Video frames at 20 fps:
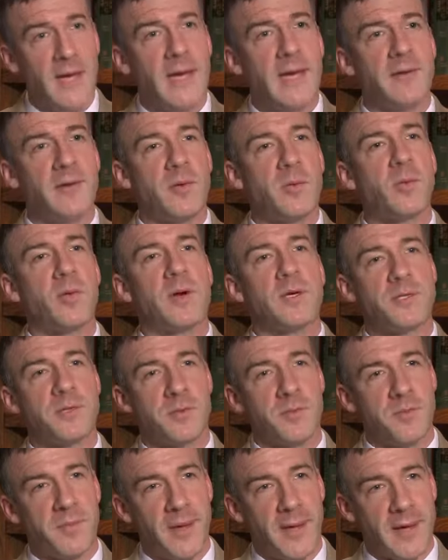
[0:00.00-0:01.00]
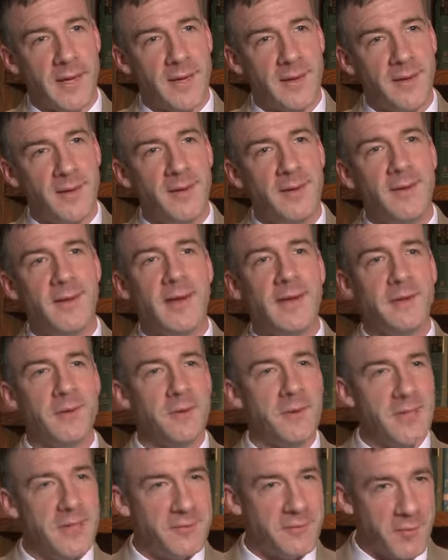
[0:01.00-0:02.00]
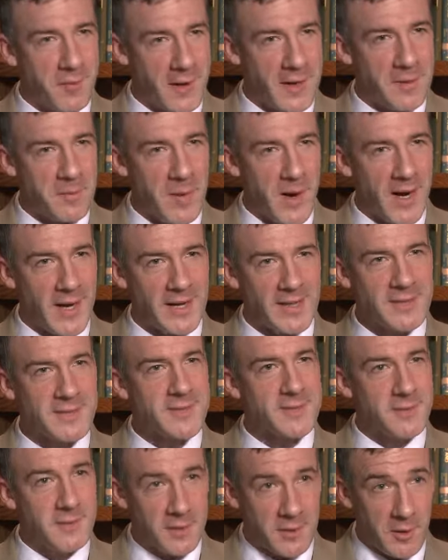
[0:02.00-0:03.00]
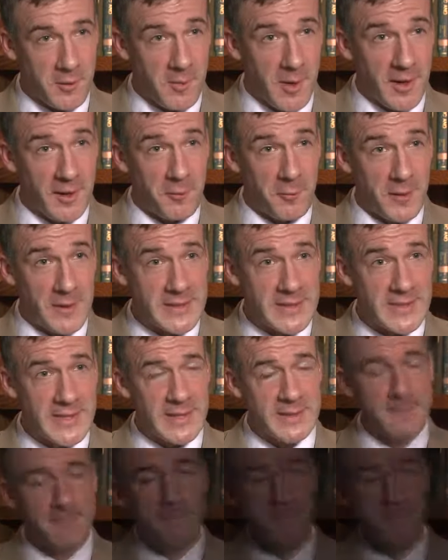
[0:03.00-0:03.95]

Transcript: and their pressure and pain and their need for antibiotics go by the wayside.